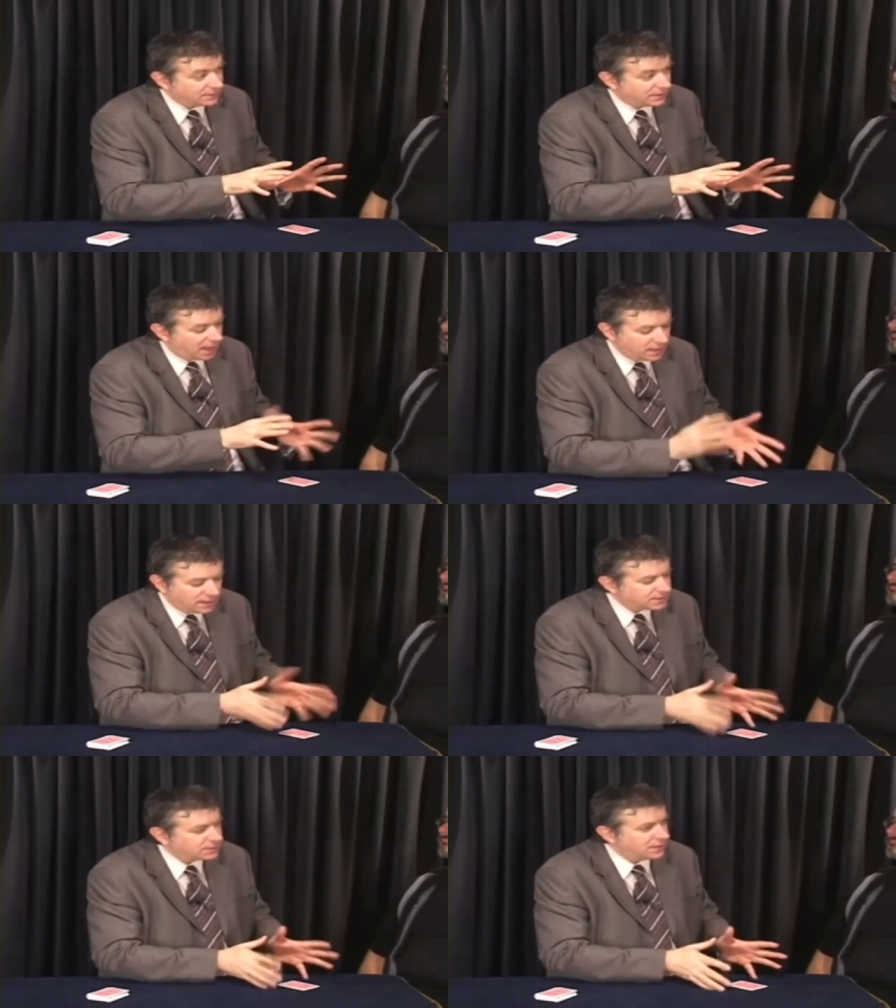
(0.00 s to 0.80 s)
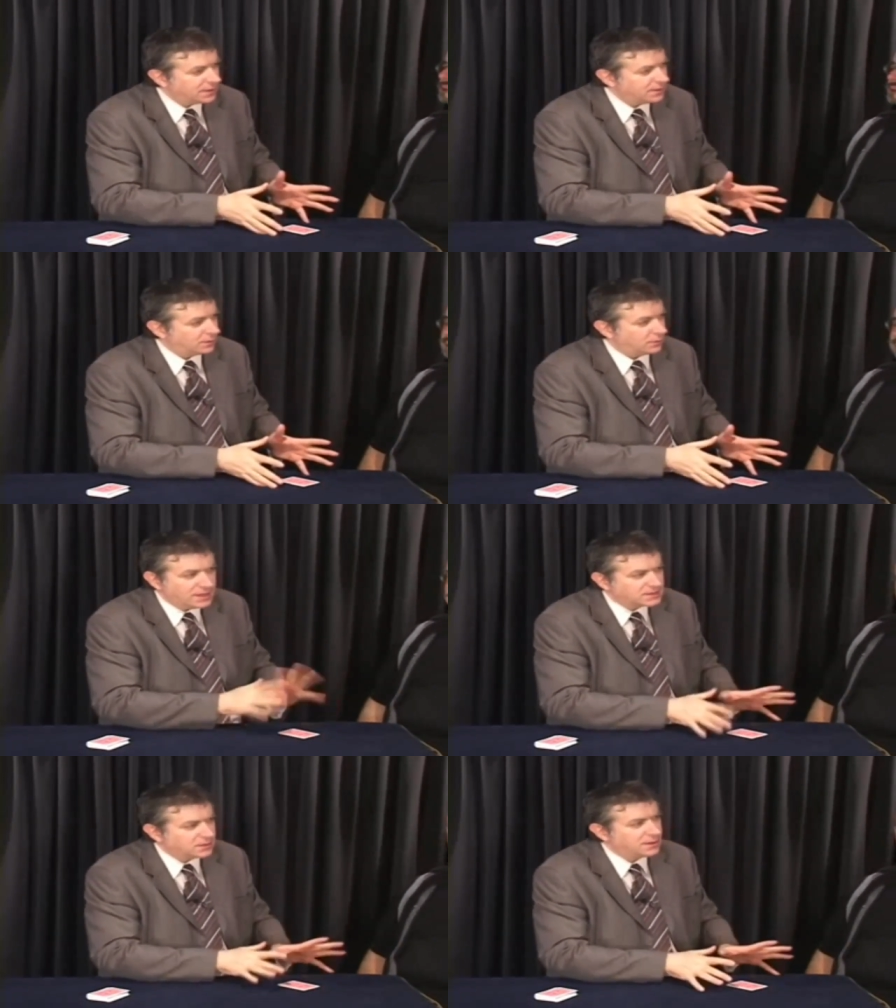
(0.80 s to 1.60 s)
and it's going to know.
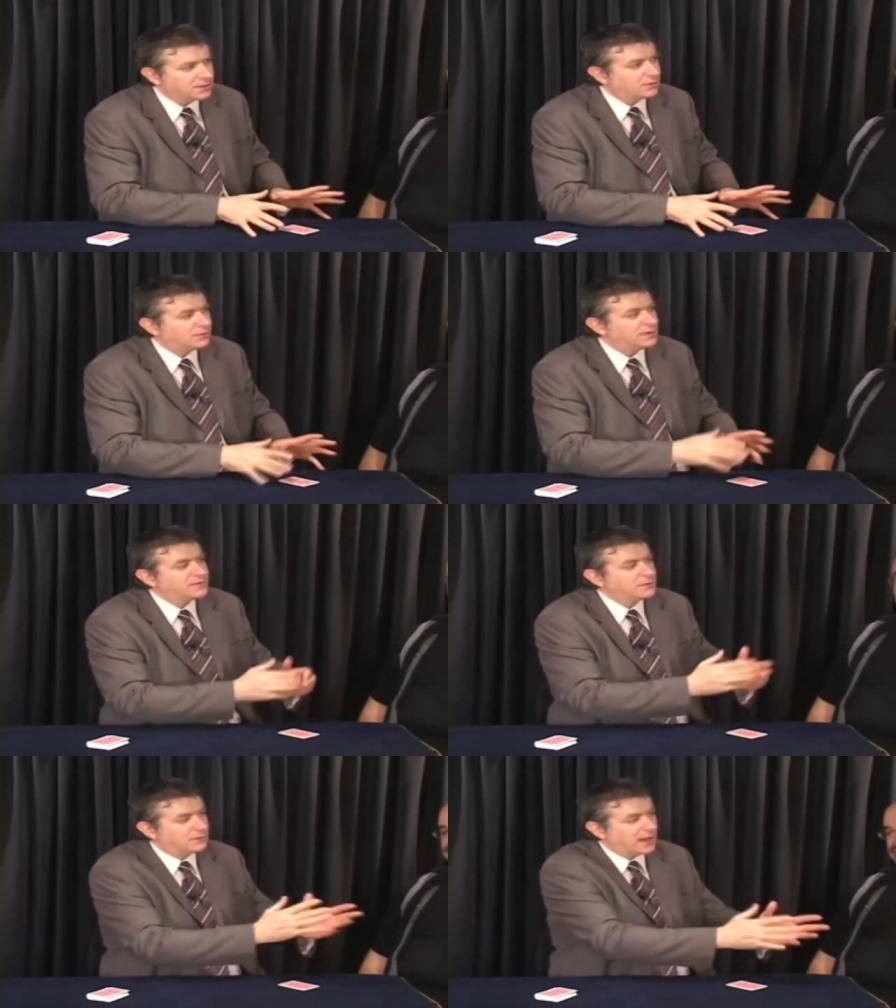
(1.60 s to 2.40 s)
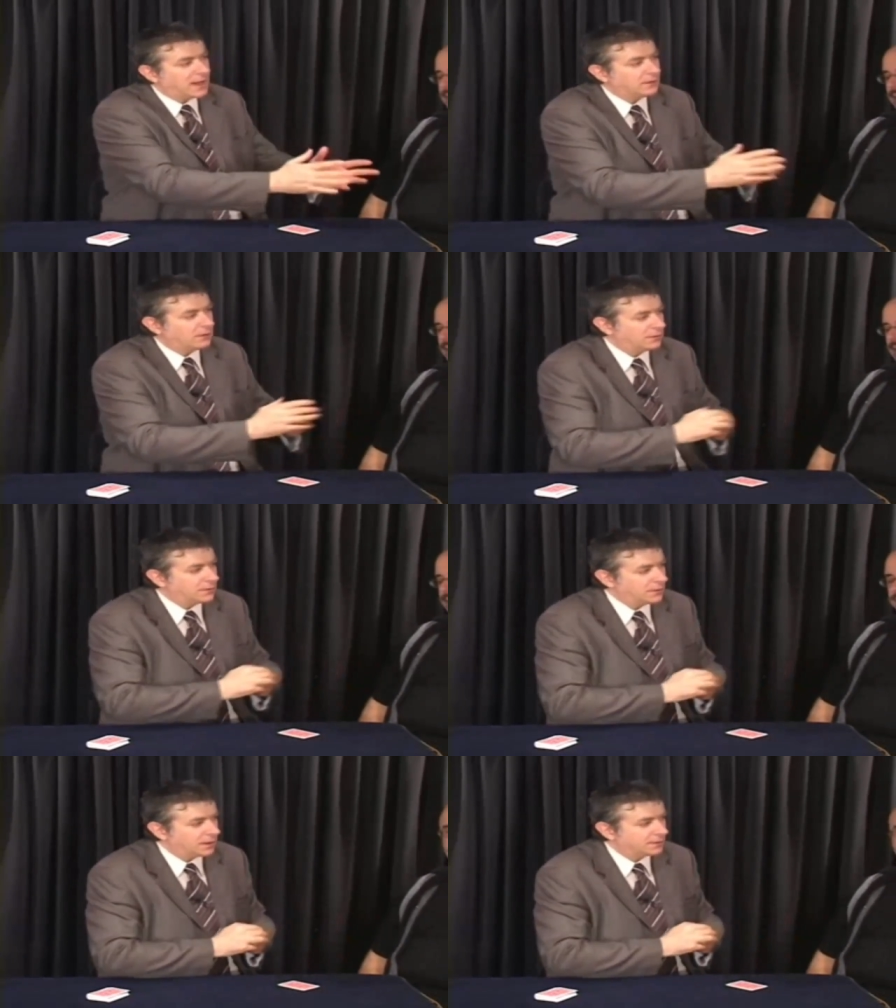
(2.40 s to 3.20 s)
It's going to know if you lie or
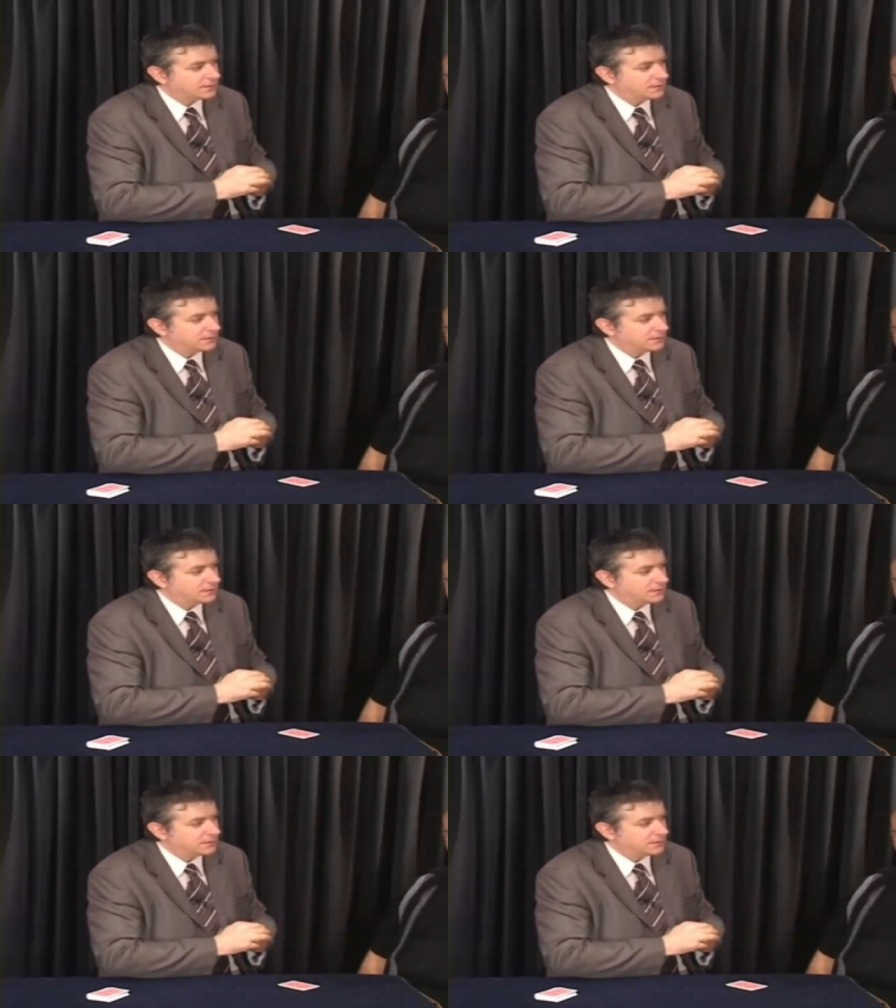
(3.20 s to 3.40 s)
not.